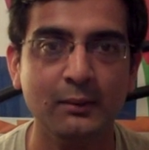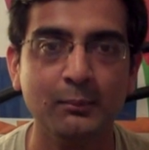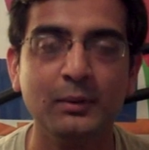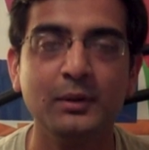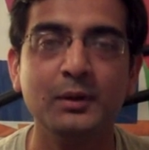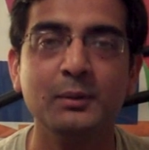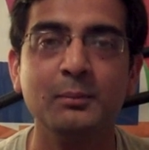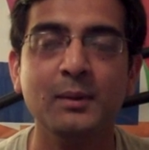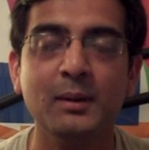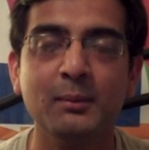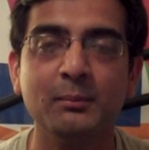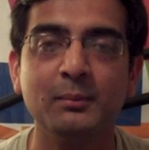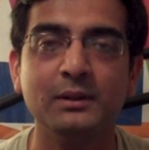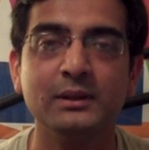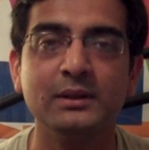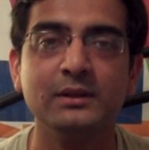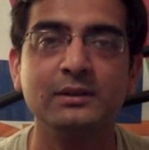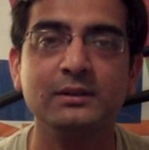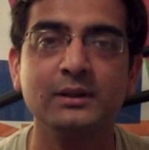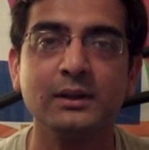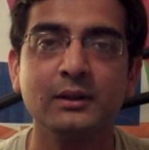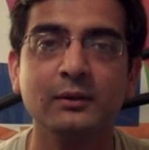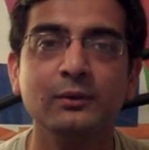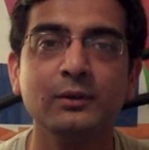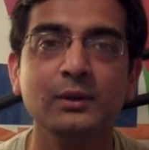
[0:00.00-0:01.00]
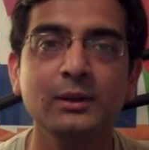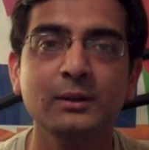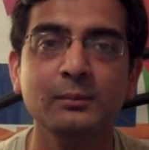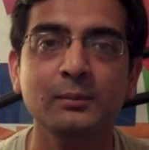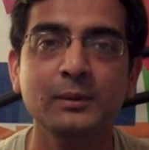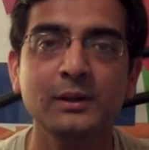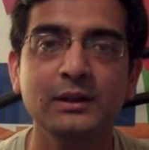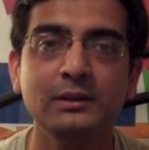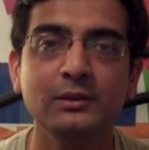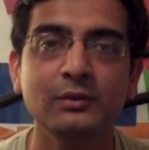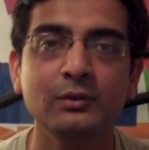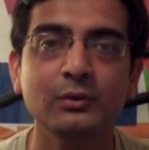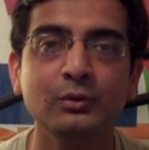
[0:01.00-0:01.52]
But remember, this can only
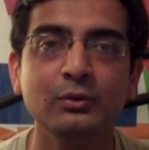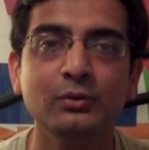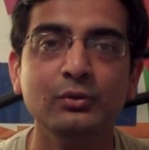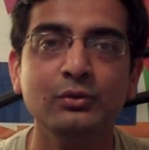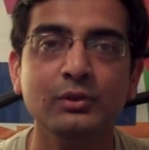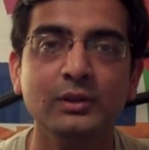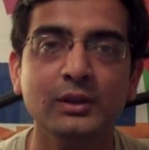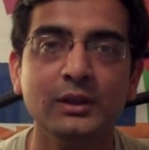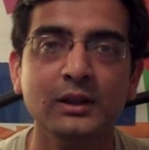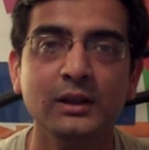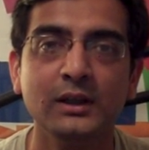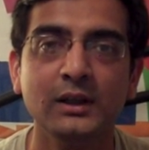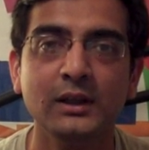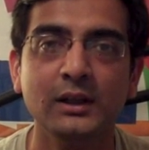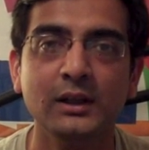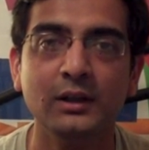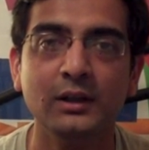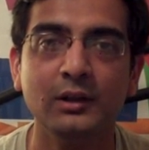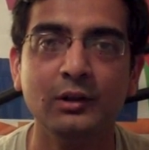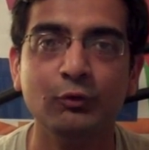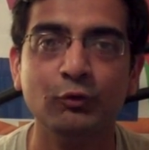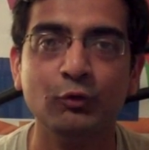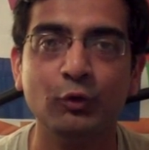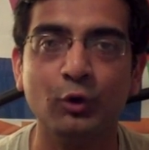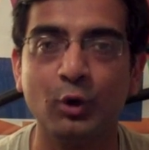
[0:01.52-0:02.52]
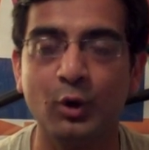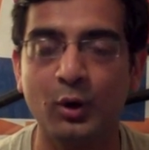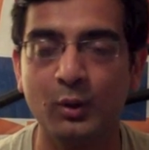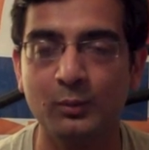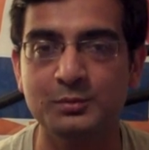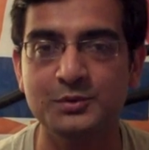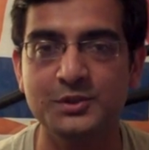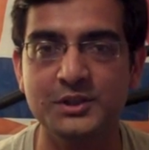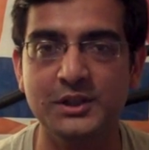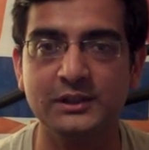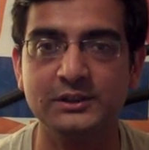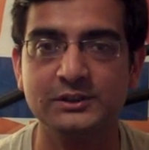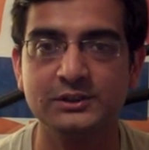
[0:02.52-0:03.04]
be used for
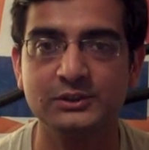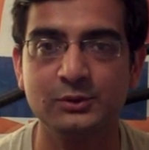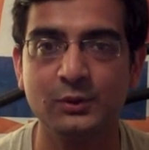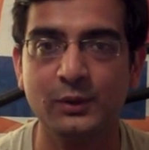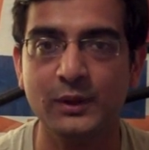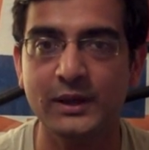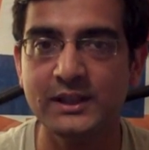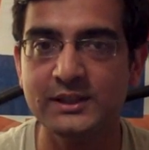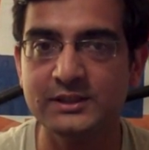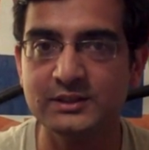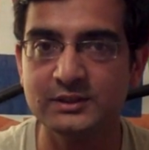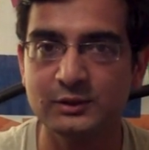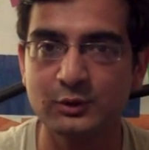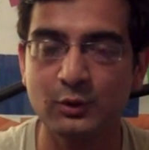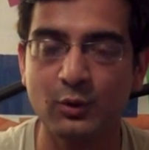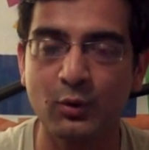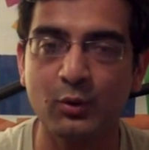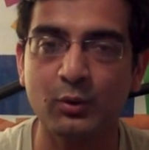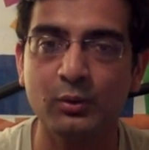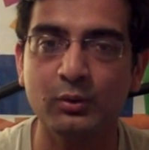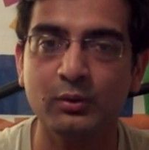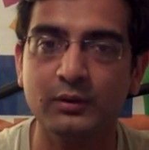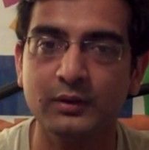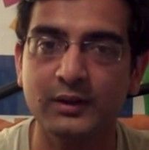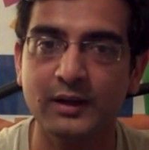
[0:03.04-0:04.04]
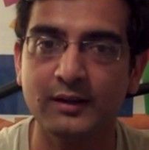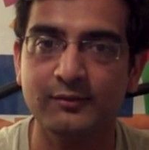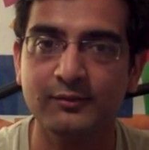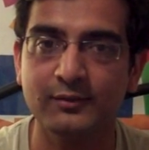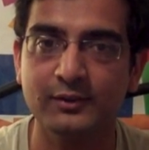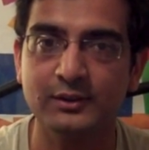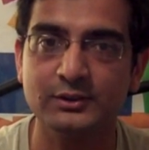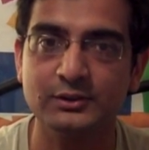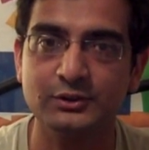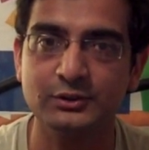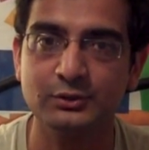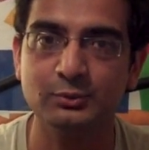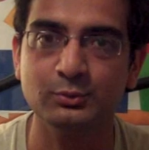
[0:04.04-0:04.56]
objects. So isko
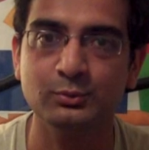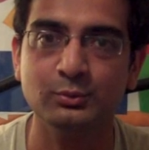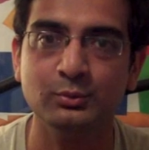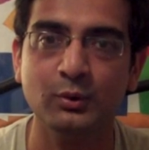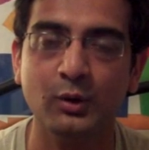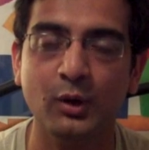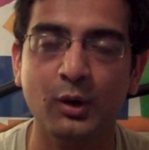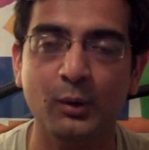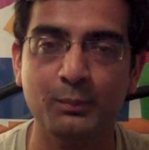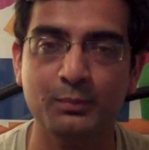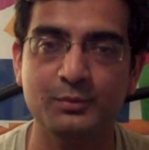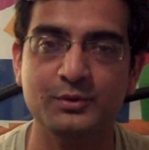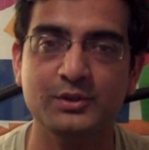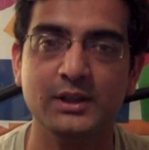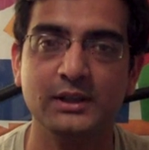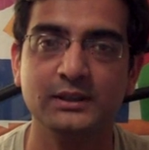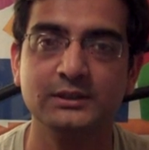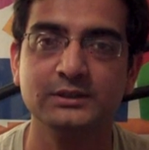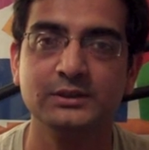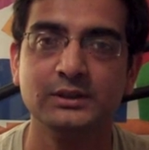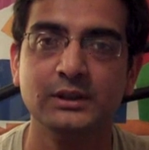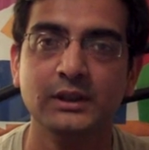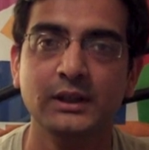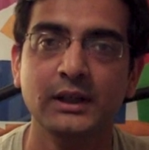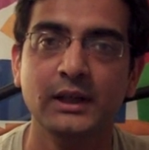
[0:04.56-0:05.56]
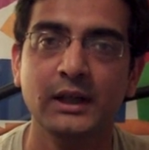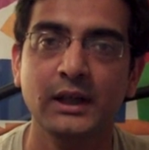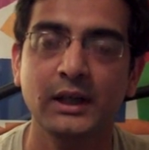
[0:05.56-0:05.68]
refers to objects.